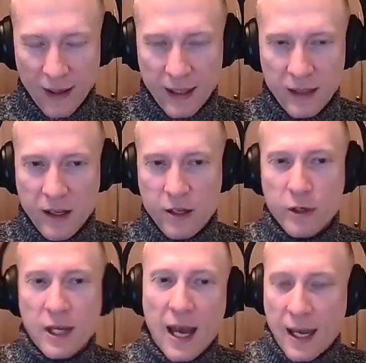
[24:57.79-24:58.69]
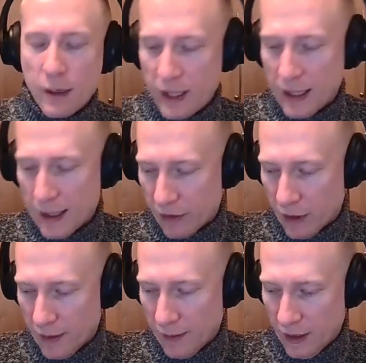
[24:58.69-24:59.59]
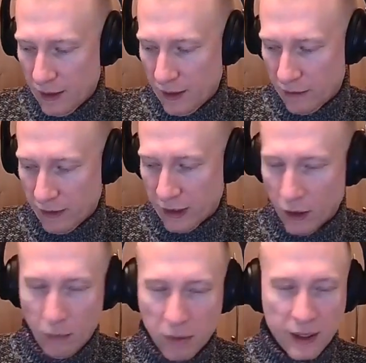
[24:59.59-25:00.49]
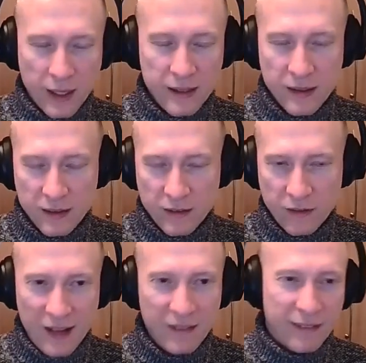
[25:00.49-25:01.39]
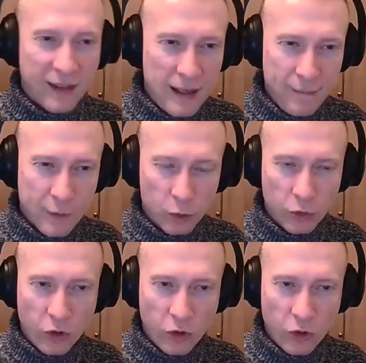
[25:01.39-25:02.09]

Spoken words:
in the UK we have a very complicated VAT scheme called